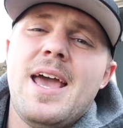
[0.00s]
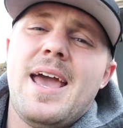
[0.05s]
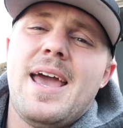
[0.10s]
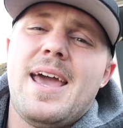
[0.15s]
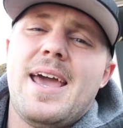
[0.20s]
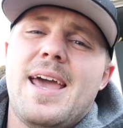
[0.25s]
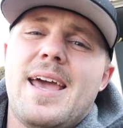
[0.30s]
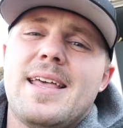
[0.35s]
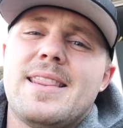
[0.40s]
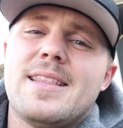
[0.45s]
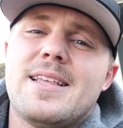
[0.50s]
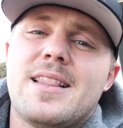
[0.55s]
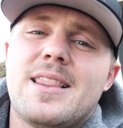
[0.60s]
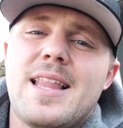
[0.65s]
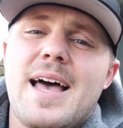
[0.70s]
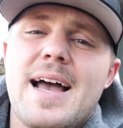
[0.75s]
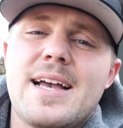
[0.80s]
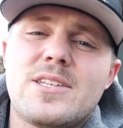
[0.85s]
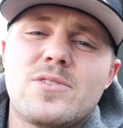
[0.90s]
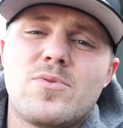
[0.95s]
and the
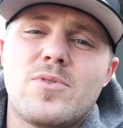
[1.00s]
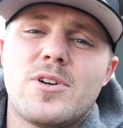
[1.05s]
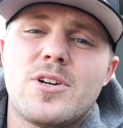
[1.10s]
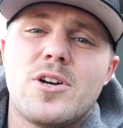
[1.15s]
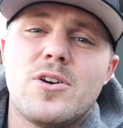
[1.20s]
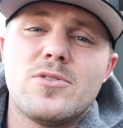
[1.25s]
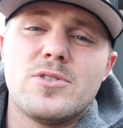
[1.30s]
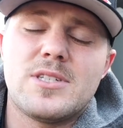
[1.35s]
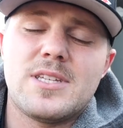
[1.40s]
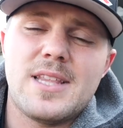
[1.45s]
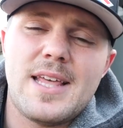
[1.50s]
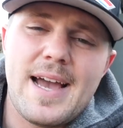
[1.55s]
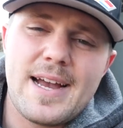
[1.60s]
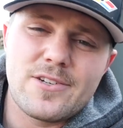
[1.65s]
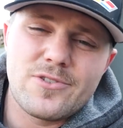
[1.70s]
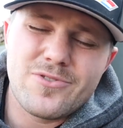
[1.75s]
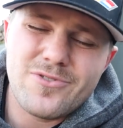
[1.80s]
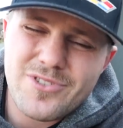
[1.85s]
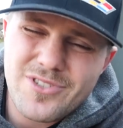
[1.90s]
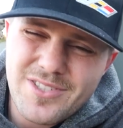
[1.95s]
last one goes to the
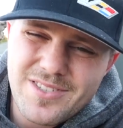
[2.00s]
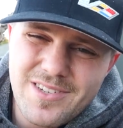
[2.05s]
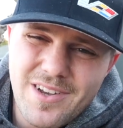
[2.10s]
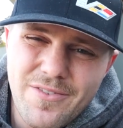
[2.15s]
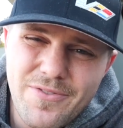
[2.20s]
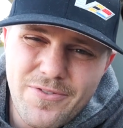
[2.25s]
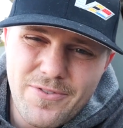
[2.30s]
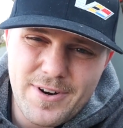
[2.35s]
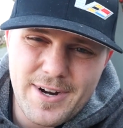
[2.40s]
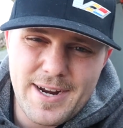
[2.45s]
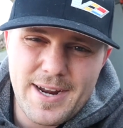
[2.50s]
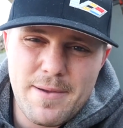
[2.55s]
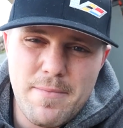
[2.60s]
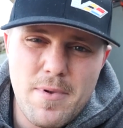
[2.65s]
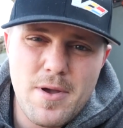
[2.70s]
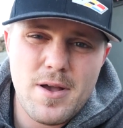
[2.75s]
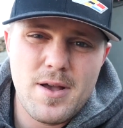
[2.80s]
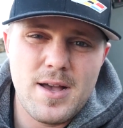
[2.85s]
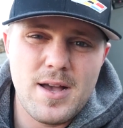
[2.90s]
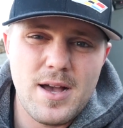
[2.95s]
actual
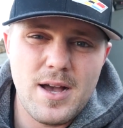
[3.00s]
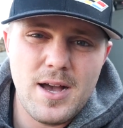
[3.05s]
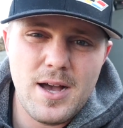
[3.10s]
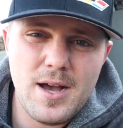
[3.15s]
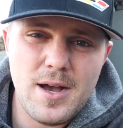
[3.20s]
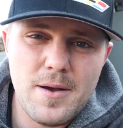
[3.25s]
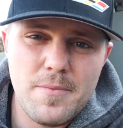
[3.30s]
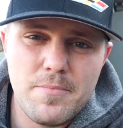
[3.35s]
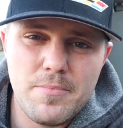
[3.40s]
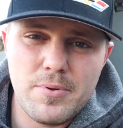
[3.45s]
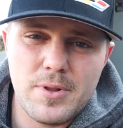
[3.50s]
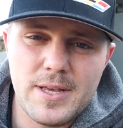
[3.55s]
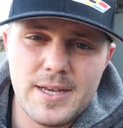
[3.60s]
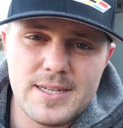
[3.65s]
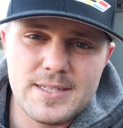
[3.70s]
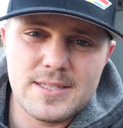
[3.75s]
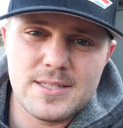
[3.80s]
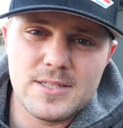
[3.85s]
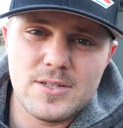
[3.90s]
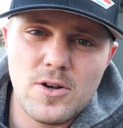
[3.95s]
subframe
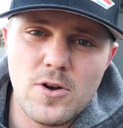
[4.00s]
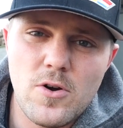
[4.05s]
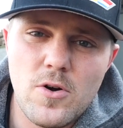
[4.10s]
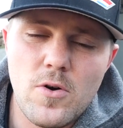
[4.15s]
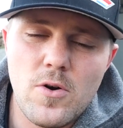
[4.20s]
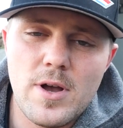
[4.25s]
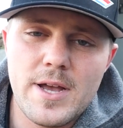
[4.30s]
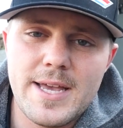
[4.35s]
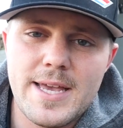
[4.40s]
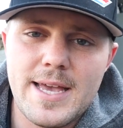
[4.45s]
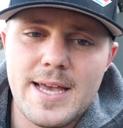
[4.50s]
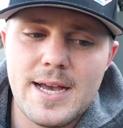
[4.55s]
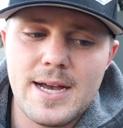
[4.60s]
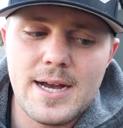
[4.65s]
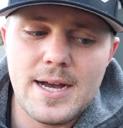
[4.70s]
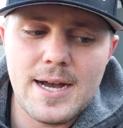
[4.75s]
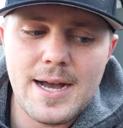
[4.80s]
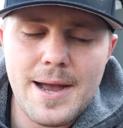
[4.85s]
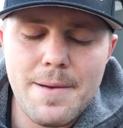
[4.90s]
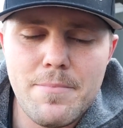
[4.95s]
place. So
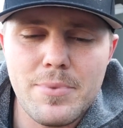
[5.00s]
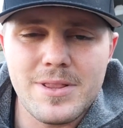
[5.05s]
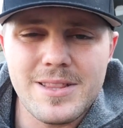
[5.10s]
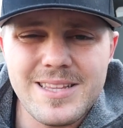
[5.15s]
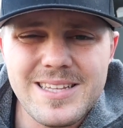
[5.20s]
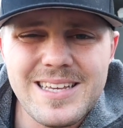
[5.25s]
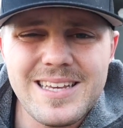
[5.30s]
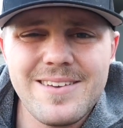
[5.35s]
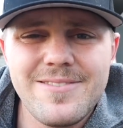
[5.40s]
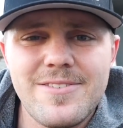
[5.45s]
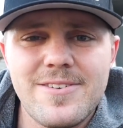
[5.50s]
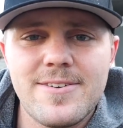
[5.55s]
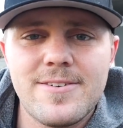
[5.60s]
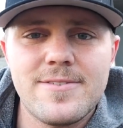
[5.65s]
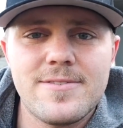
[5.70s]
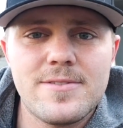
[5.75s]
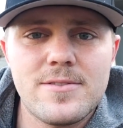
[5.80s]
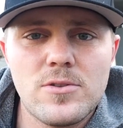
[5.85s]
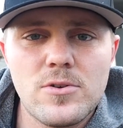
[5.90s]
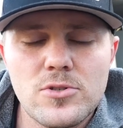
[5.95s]
I believe
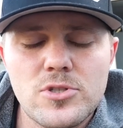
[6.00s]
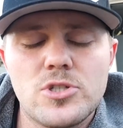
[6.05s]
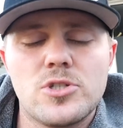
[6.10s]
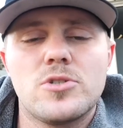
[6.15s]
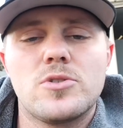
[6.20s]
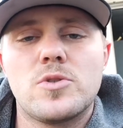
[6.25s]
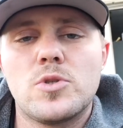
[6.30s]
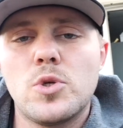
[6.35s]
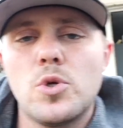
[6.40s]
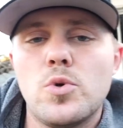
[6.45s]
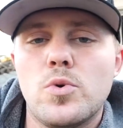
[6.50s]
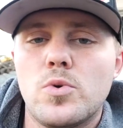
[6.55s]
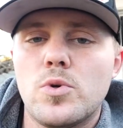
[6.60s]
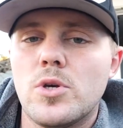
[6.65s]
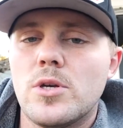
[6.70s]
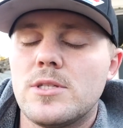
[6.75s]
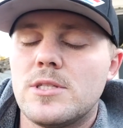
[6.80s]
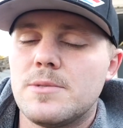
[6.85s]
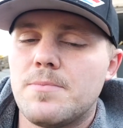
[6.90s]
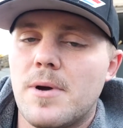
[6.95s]
those are 2
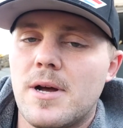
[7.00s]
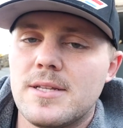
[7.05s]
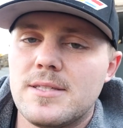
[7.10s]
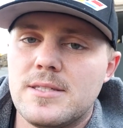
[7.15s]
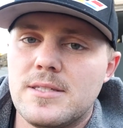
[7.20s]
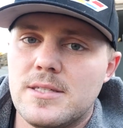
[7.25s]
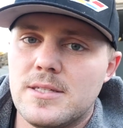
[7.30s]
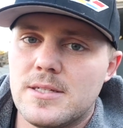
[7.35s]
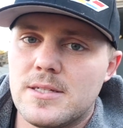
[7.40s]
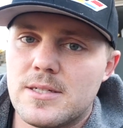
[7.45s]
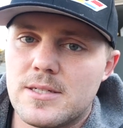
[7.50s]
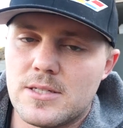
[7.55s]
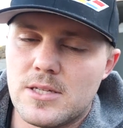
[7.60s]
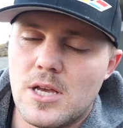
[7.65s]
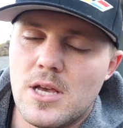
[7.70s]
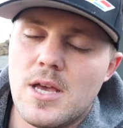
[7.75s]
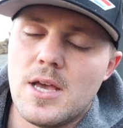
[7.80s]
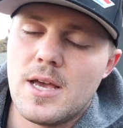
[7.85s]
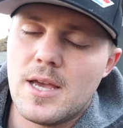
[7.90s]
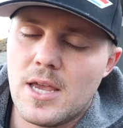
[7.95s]
good spots to,
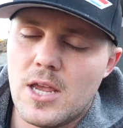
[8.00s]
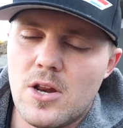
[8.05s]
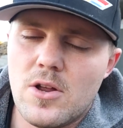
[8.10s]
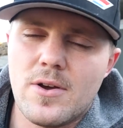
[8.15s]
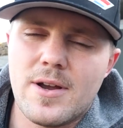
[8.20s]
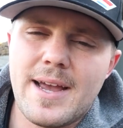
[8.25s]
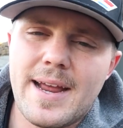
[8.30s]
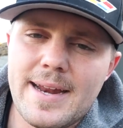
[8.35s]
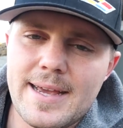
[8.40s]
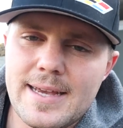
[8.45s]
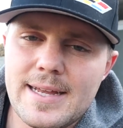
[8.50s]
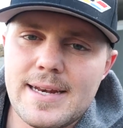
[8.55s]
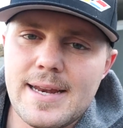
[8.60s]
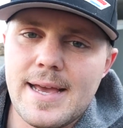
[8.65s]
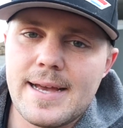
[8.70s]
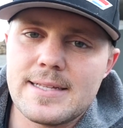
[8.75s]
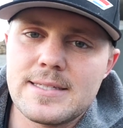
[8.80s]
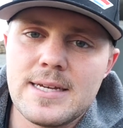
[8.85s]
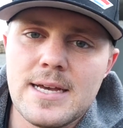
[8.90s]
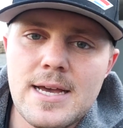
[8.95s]
you know, kind of
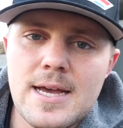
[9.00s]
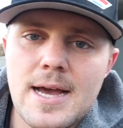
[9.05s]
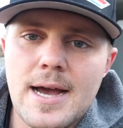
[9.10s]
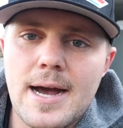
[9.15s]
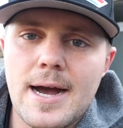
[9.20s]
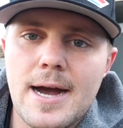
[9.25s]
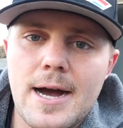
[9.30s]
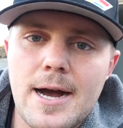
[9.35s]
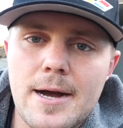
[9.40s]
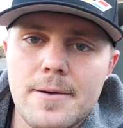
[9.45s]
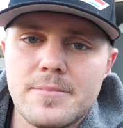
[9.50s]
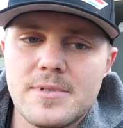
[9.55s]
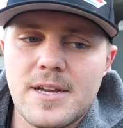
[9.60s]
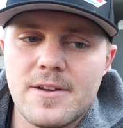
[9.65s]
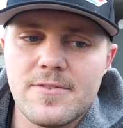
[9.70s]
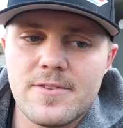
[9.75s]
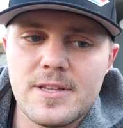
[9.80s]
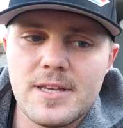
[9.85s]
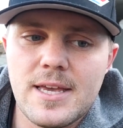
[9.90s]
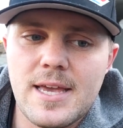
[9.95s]
connect,
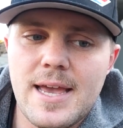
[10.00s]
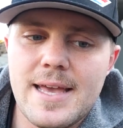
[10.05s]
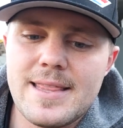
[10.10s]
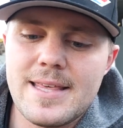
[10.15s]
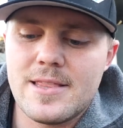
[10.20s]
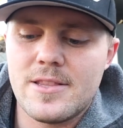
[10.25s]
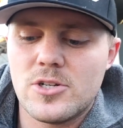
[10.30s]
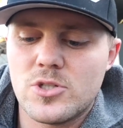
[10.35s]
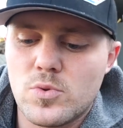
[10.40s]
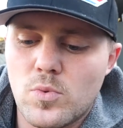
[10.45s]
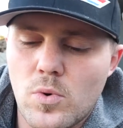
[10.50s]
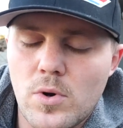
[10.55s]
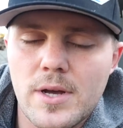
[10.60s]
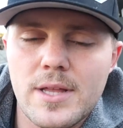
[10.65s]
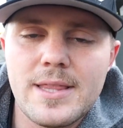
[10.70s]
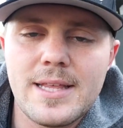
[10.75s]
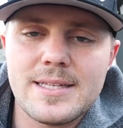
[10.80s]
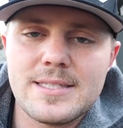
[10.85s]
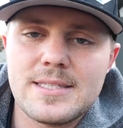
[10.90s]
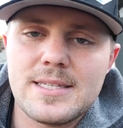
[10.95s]
definitely. And then there's
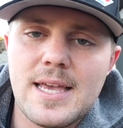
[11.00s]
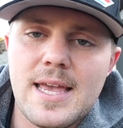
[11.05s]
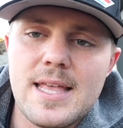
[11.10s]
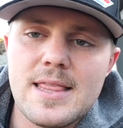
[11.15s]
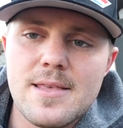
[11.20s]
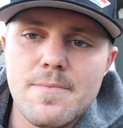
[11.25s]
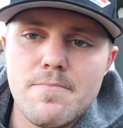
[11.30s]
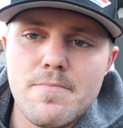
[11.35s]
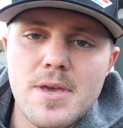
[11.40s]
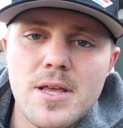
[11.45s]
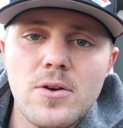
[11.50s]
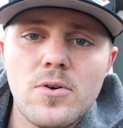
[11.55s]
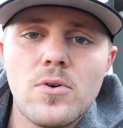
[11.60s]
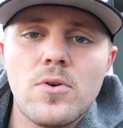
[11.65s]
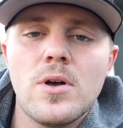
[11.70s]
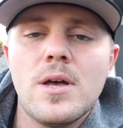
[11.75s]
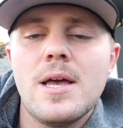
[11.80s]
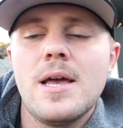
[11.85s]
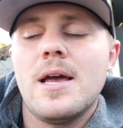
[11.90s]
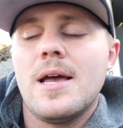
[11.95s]
one that's in the
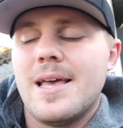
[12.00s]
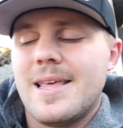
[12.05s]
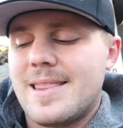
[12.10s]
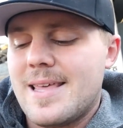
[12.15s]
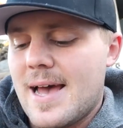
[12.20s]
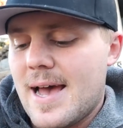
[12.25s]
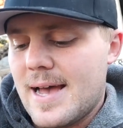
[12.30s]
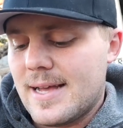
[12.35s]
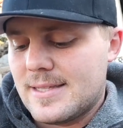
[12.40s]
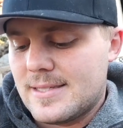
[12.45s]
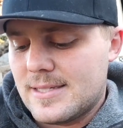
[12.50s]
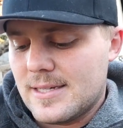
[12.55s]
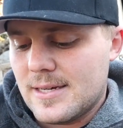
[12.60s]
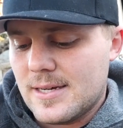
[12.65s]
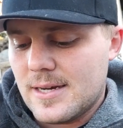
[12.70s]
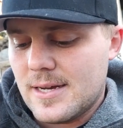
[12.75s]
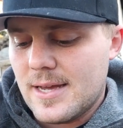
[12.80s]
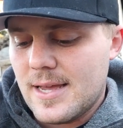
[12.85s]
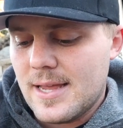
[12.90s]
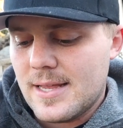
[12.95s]
middle
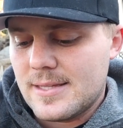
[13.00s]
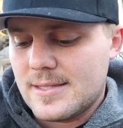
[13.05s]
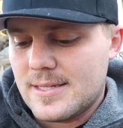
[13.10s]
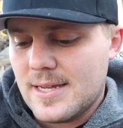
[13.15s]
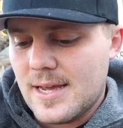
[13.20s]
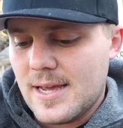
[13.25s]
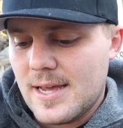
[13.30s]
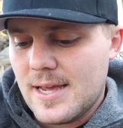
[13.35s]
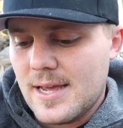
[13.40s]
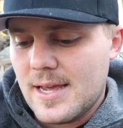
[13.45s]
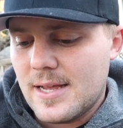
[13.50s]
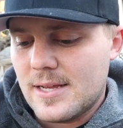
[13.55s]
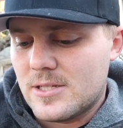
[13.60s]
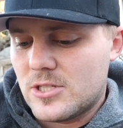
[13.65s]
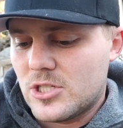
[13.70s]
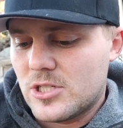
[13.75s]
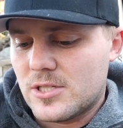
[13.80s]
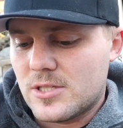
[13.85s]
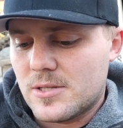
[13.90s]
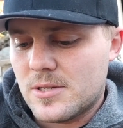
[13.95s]
that
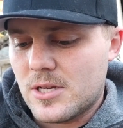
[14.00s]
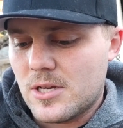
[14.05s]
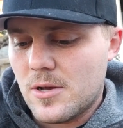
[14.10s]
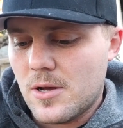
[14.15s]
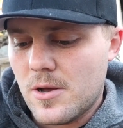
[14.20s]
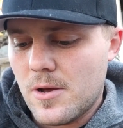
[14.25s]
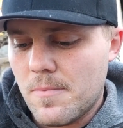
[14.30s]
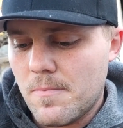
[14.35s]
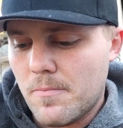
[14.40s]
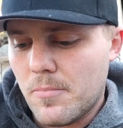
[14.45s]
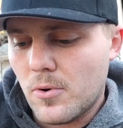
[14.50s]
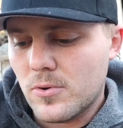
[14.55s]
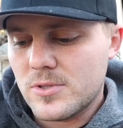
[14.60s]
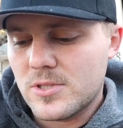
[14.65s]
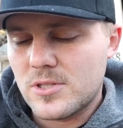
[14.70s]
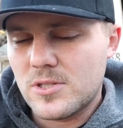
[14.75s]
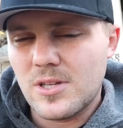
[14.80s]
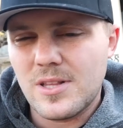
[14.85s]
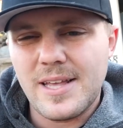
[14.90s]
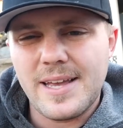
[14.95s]
just
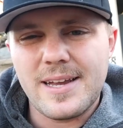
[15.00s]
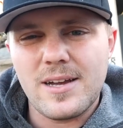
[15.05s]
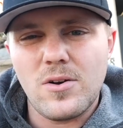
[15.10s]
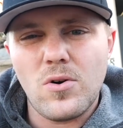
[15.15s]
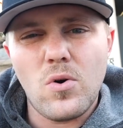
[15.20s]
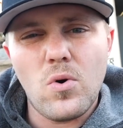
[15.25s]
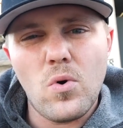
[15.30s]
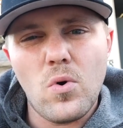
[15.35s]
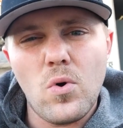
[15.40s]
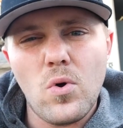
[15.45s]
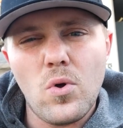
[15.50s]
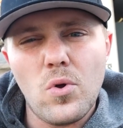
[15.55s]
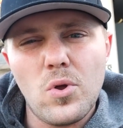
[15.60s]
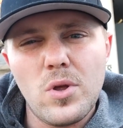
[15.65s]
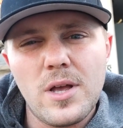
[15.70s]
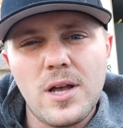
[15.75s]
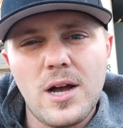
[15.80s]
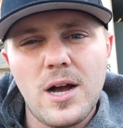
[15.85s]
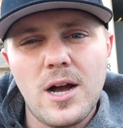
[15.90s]
bolts to like a hole